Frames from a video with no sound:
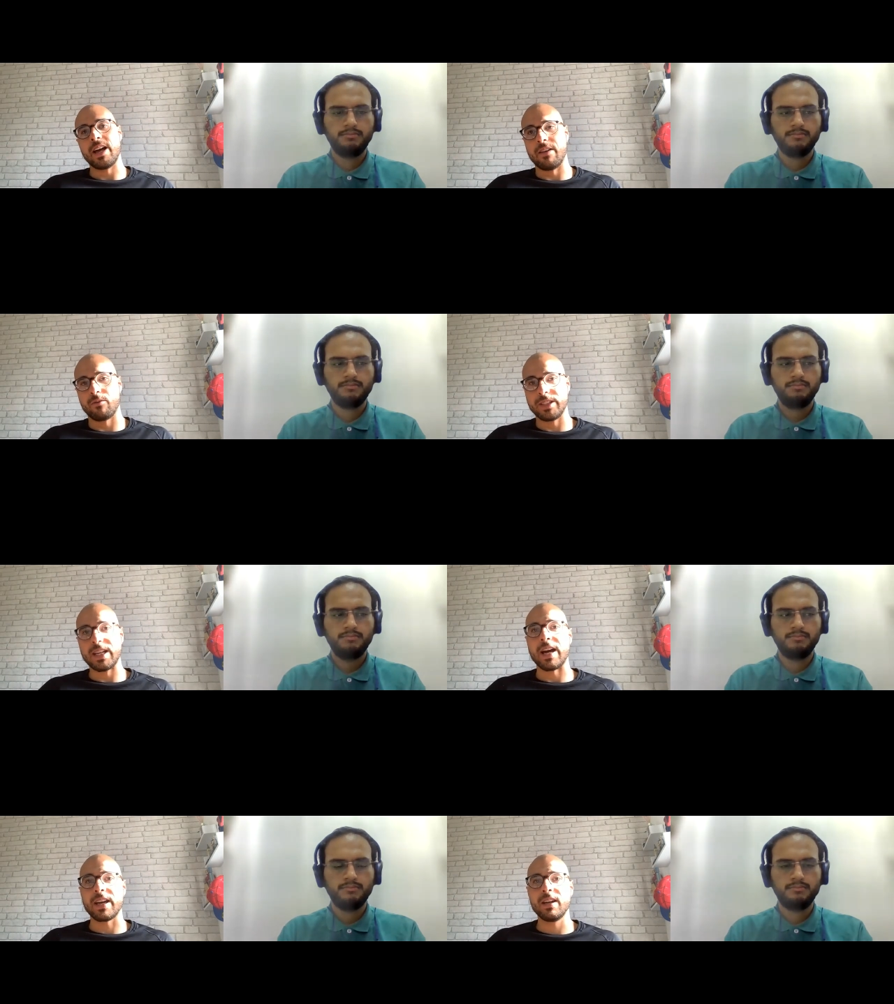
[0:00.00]
Speaker 1: every
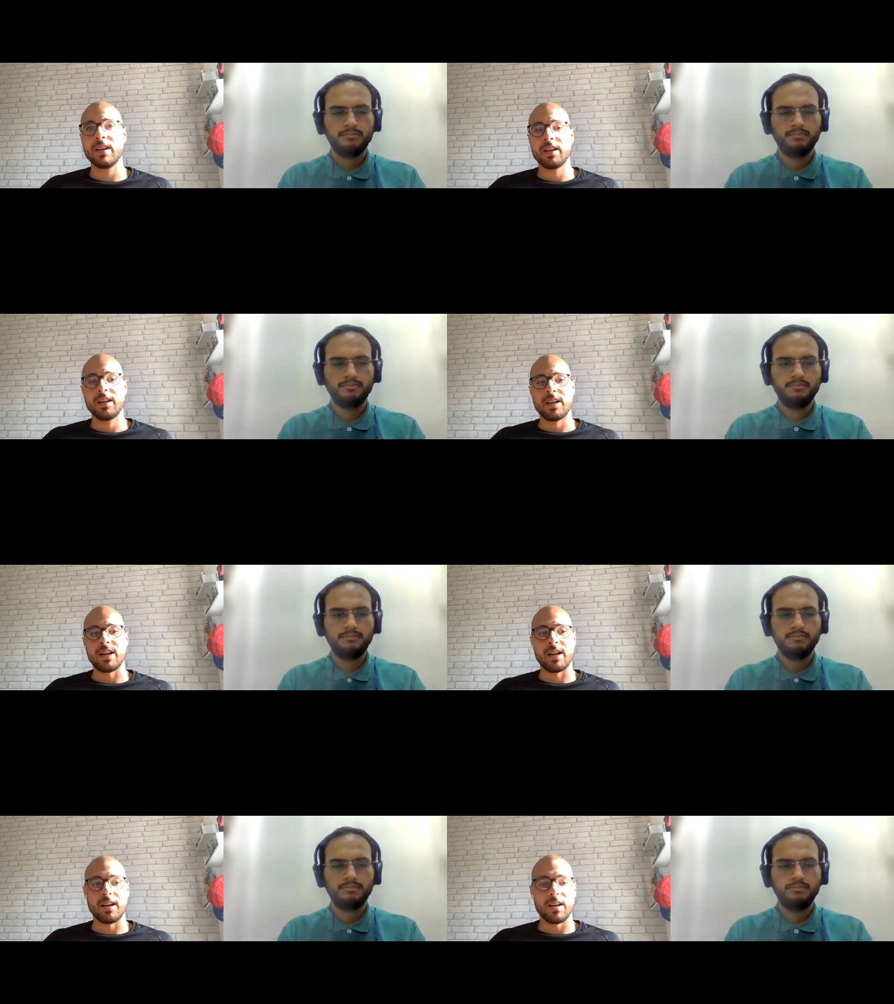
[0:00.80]
day,
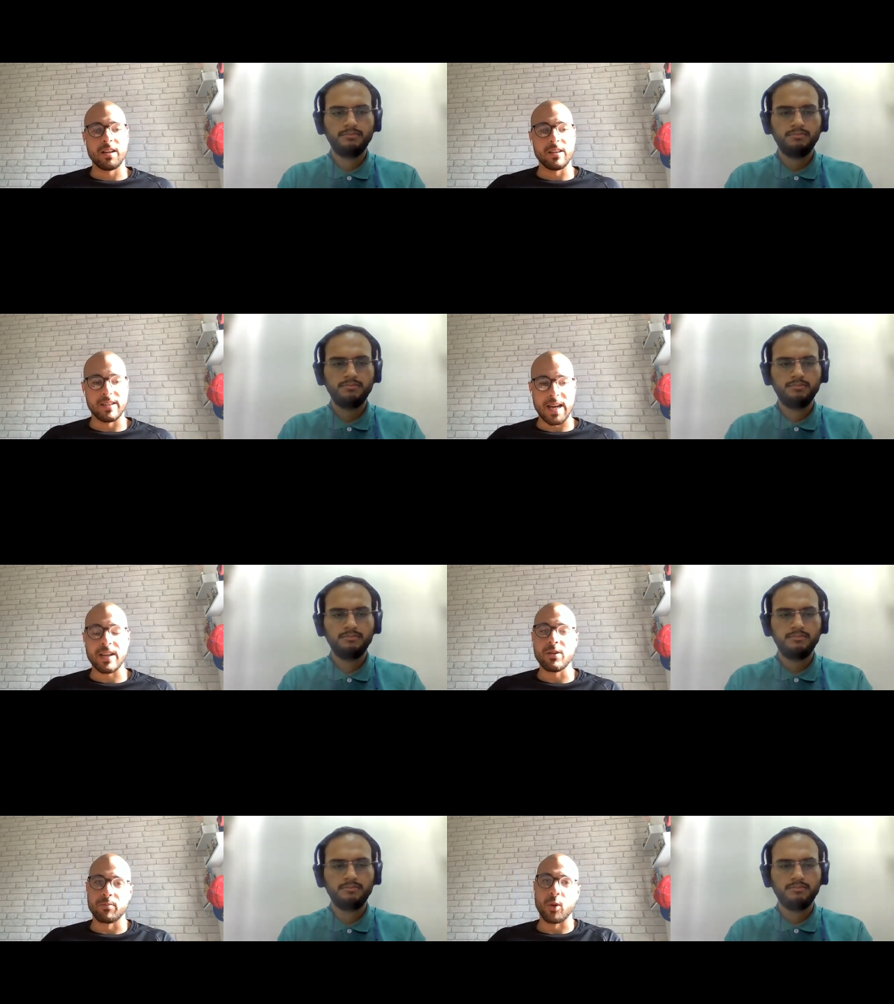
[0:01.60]

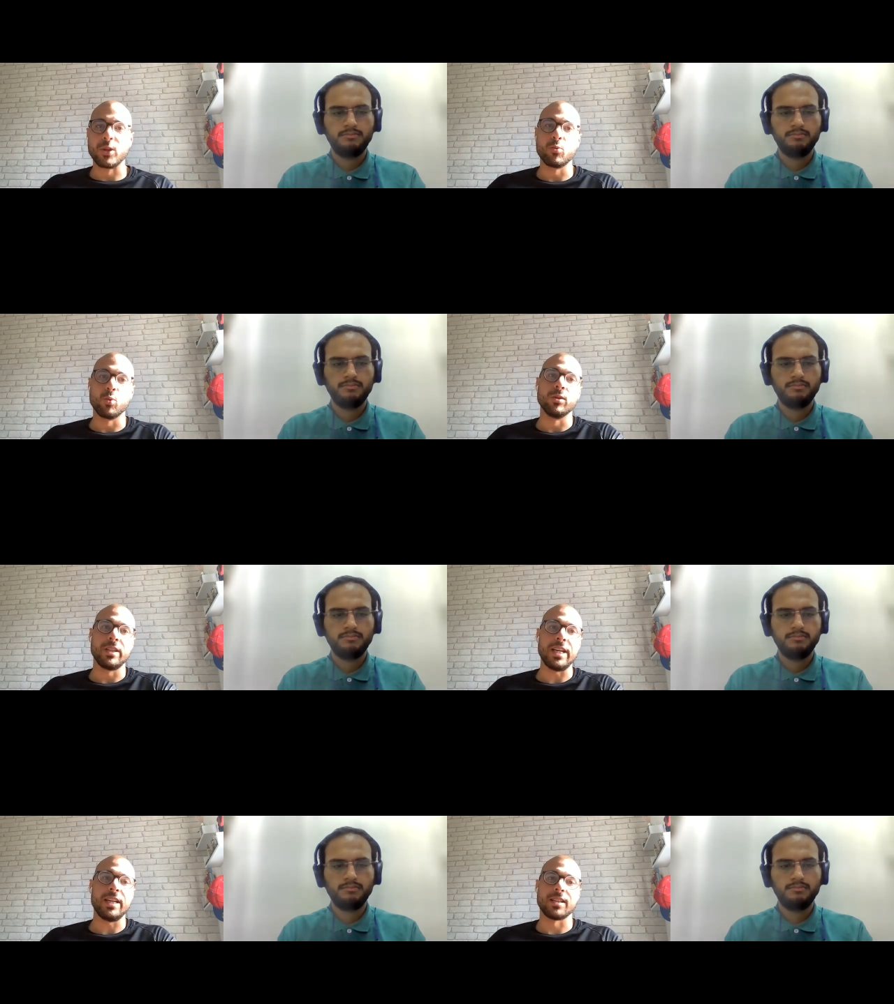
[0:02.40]
then your body will
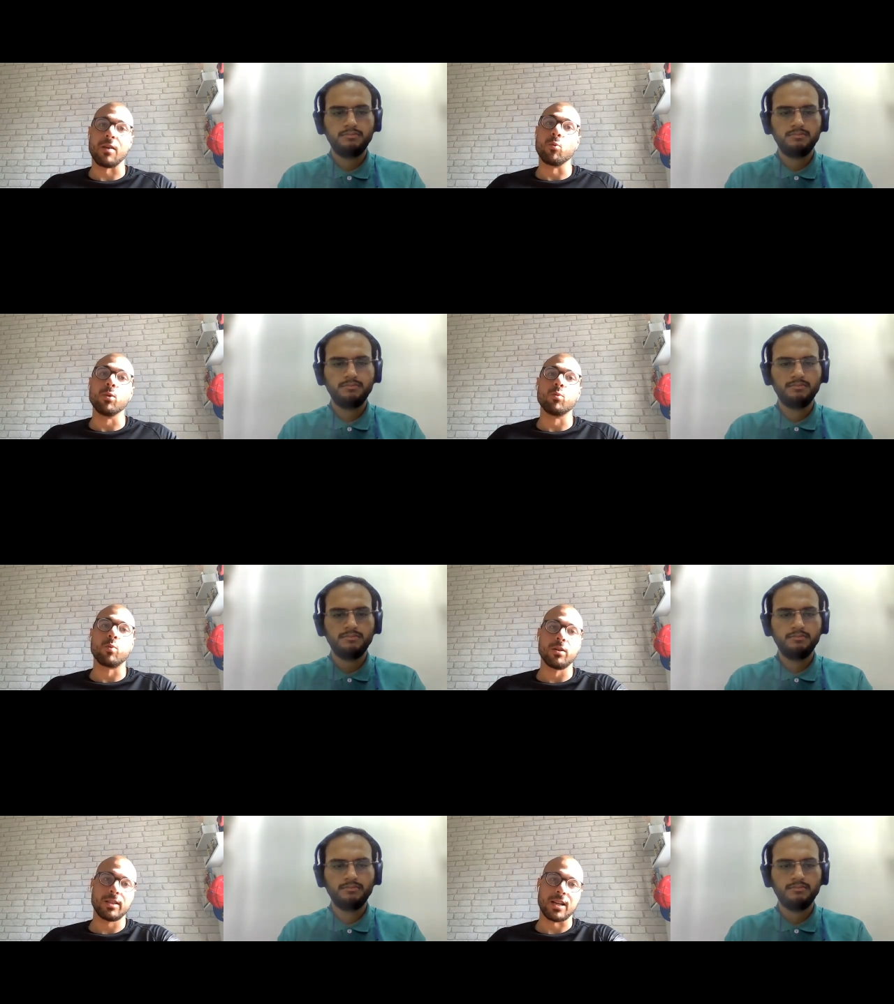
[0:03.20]
need that, will
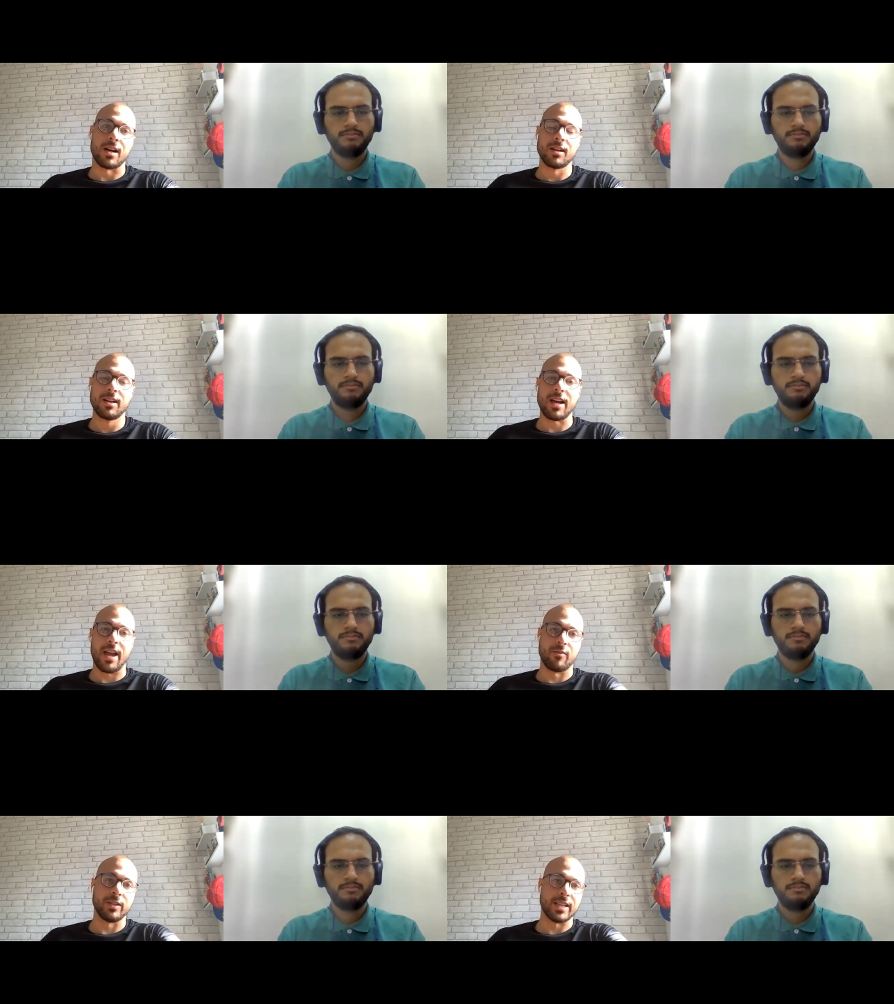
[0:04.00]
want that
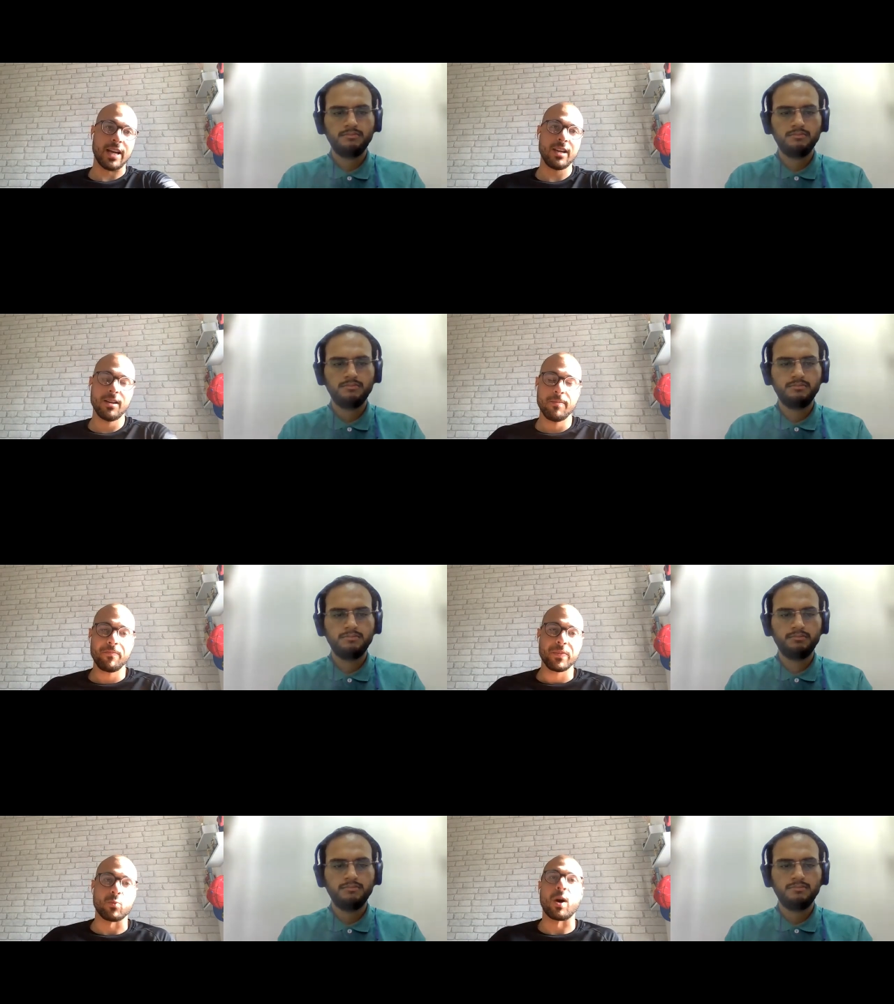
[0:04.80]
every day
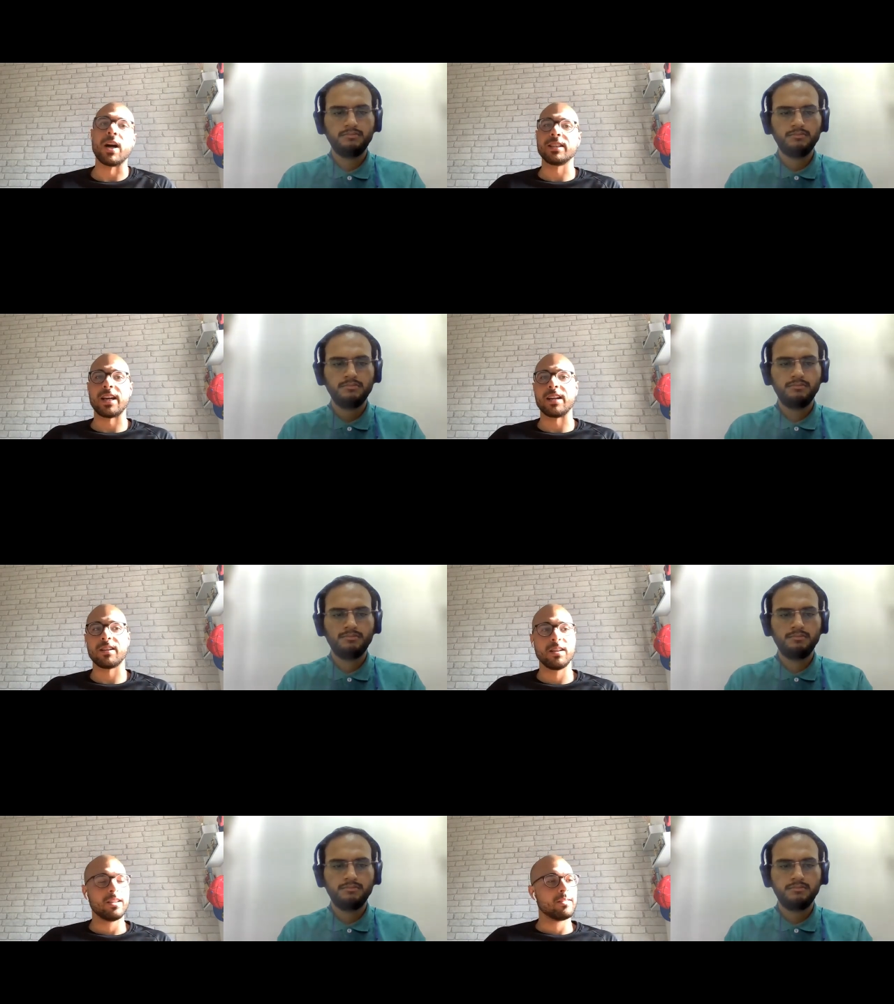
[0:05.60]
rather
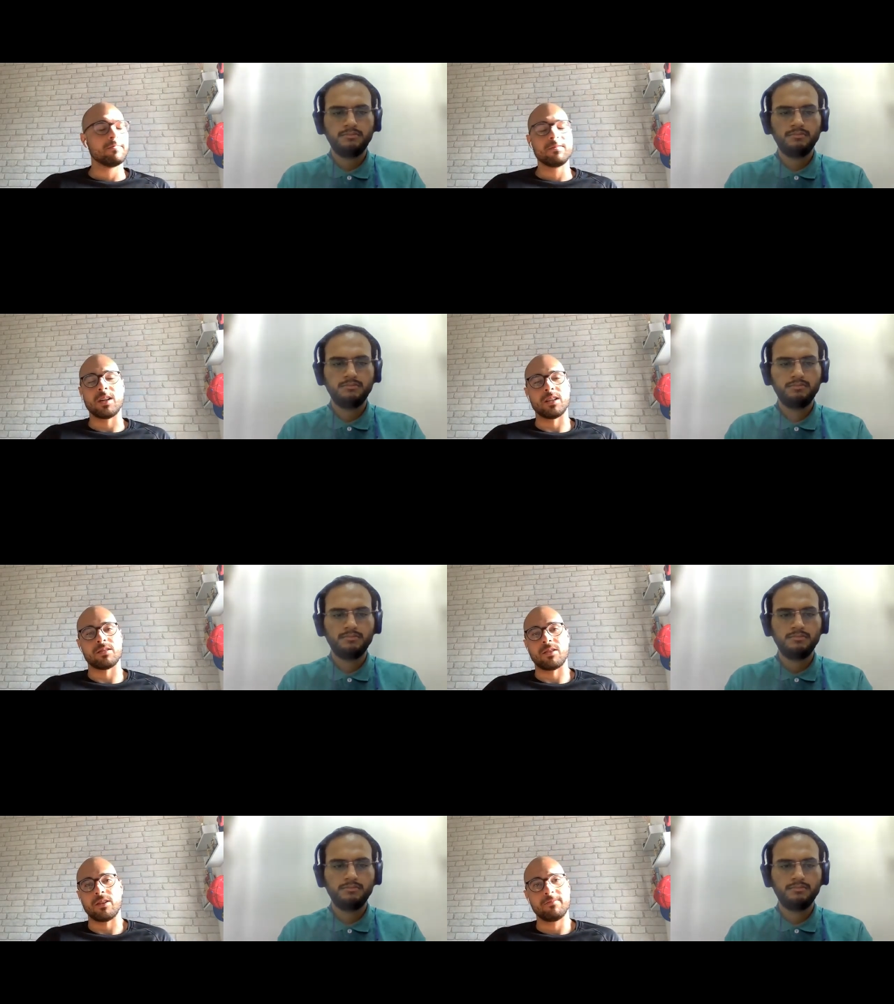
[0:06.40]
than I
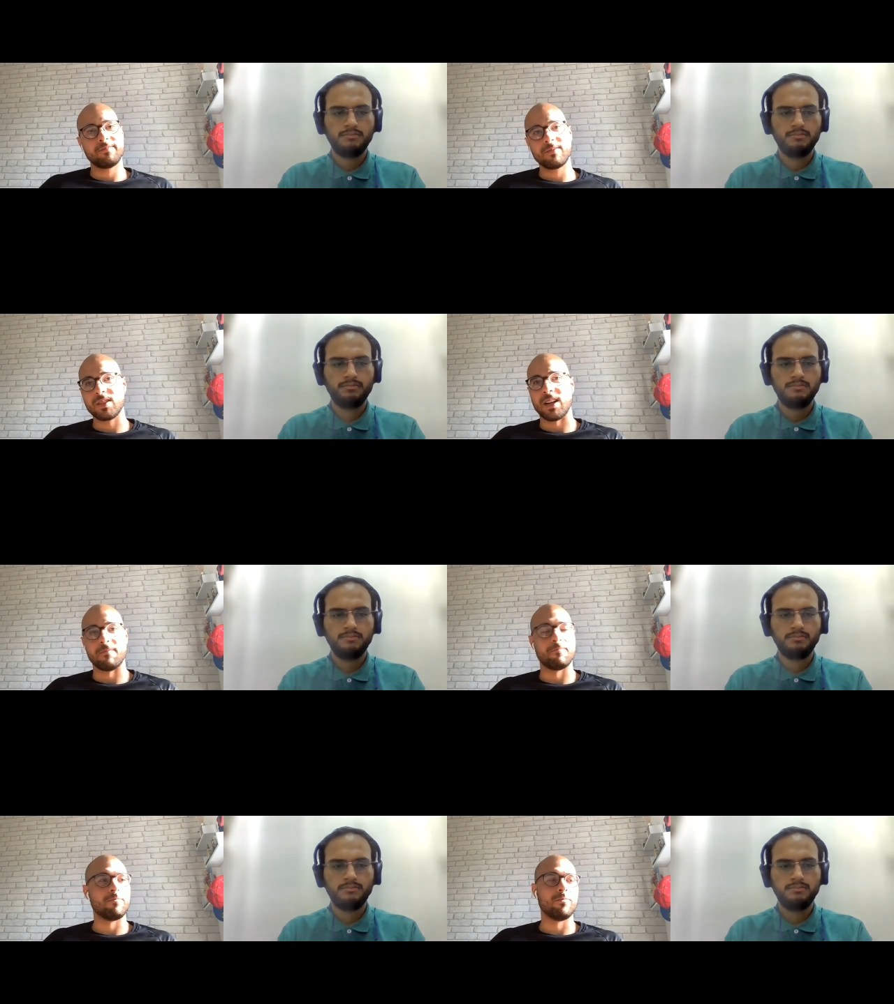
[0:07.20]
don't know a